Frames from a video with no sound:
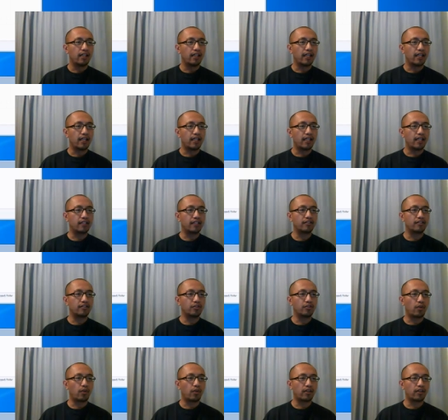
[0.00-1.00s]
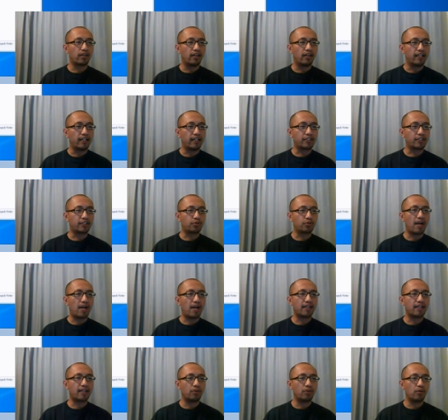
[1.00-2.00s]
and you want to
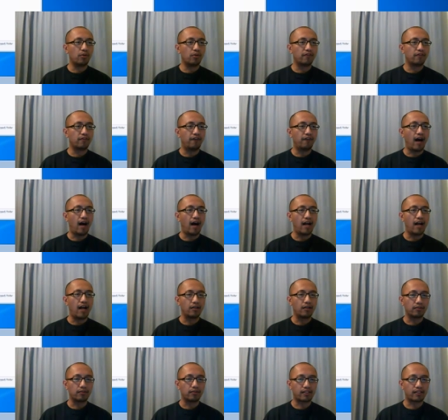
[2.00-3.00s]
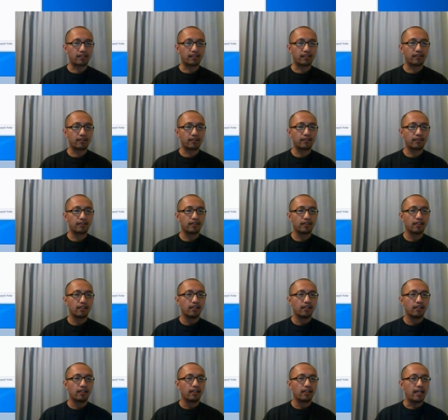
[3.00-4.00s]
extract all the files
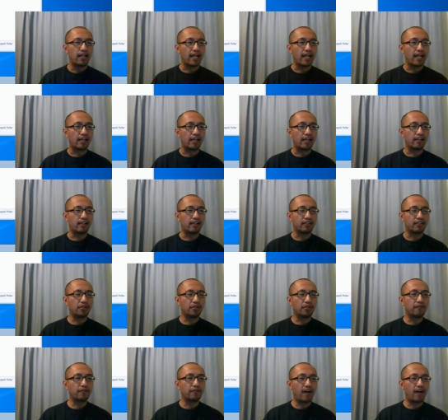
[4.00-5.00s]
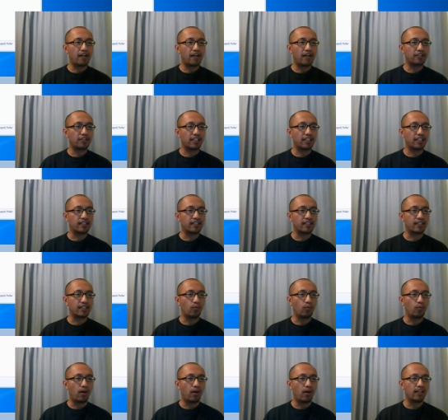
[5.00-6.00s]
and there are two files you can see
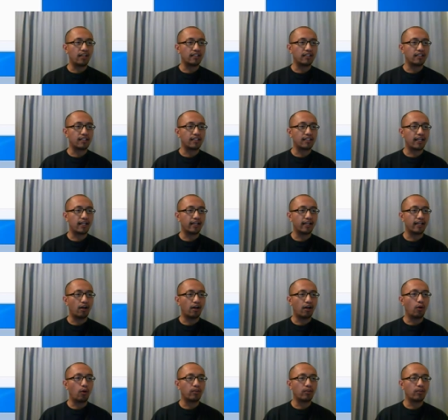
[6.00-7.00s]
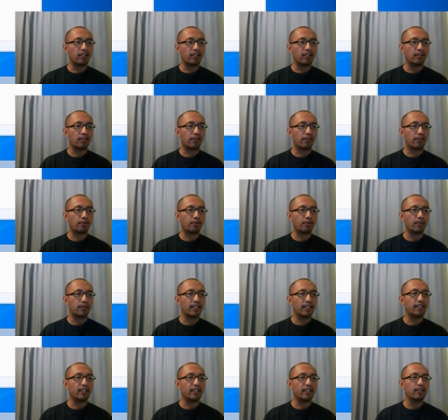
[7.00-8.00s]
one is a olden
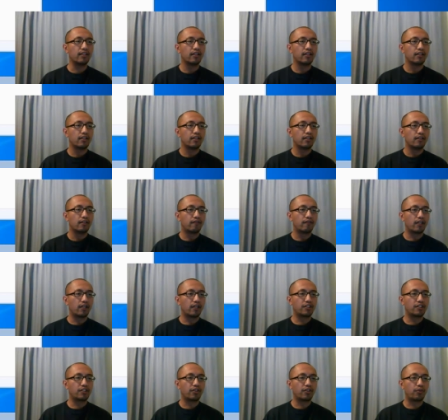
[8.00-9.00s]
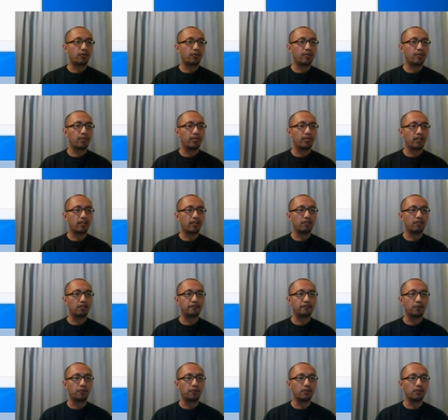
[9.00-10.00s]
3 version
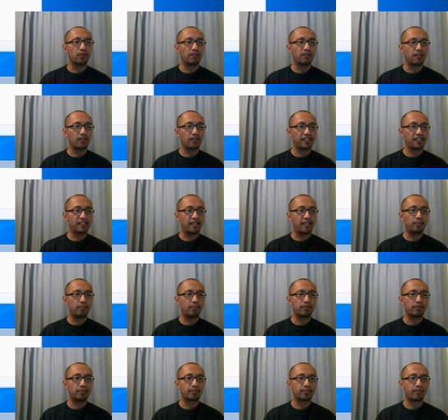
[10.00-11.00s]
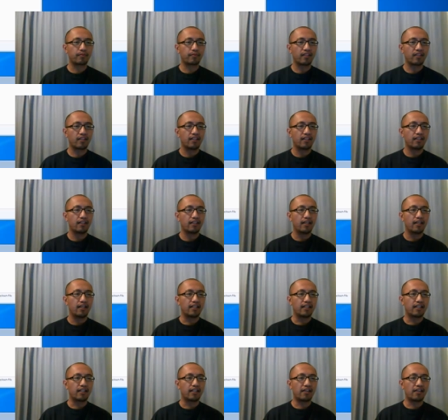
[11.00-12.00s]
3.04.zip and
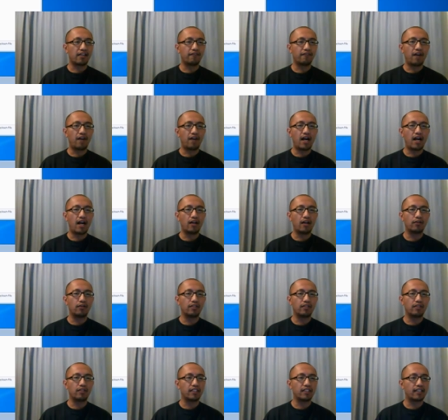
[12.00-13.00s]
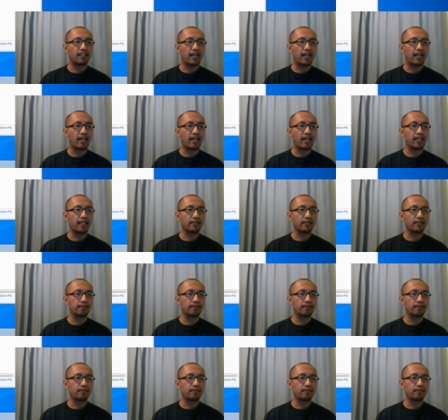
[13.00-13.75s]
another file is a